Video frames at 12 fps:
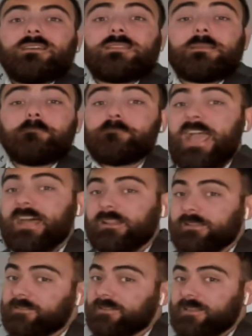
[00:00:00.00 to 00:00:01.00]
the
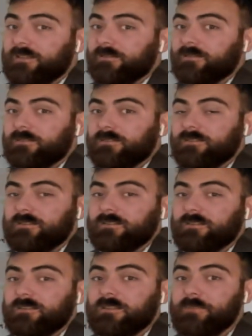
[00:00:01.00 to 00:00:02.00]
balance
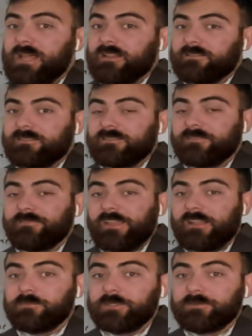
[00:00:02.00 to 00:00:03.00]
that's
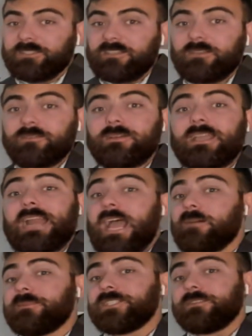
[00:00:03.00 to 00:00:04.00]
available to you, and
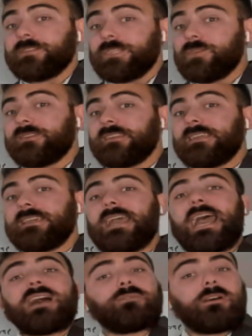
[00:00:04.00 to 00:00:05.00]
how much you're using it,
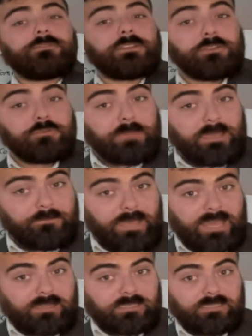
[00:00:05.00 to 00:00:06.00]
how often you pay
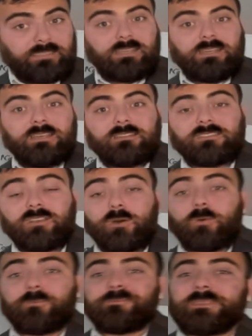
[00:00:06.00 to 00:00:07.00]
back.
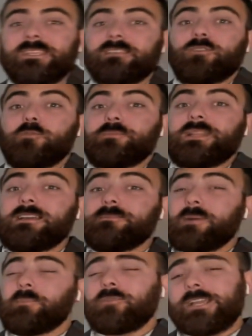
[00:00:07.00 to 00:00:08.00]
So does opening
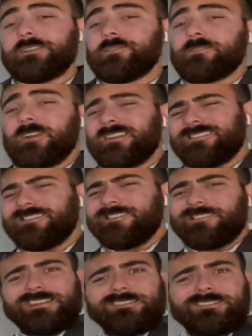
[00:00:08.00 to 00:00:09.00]
up a brand new credit
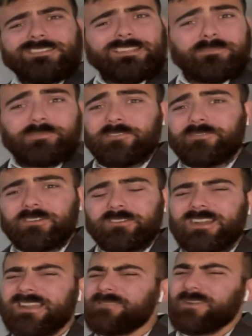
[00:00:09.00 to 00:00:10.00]
card instantly improve your
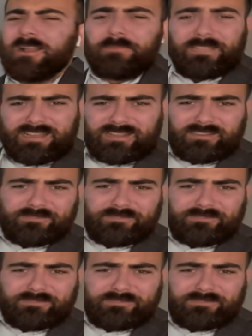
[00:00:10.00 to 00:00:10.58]
credit? Probably not.